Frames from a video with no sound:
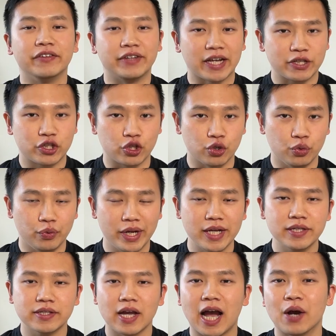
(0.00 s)
next two
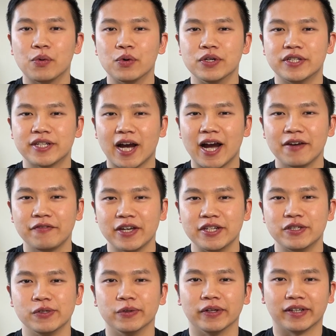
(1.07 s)
weeks, I will dive
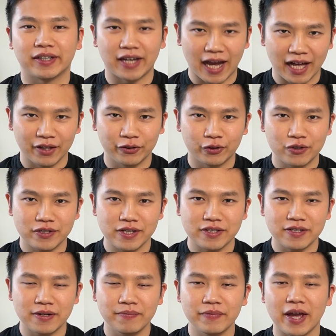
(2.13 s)
into the calendar
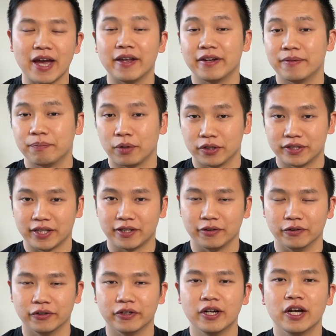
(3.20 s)
system and in
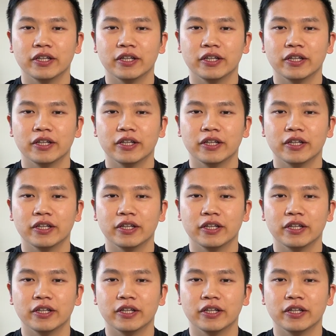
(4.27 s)
particular,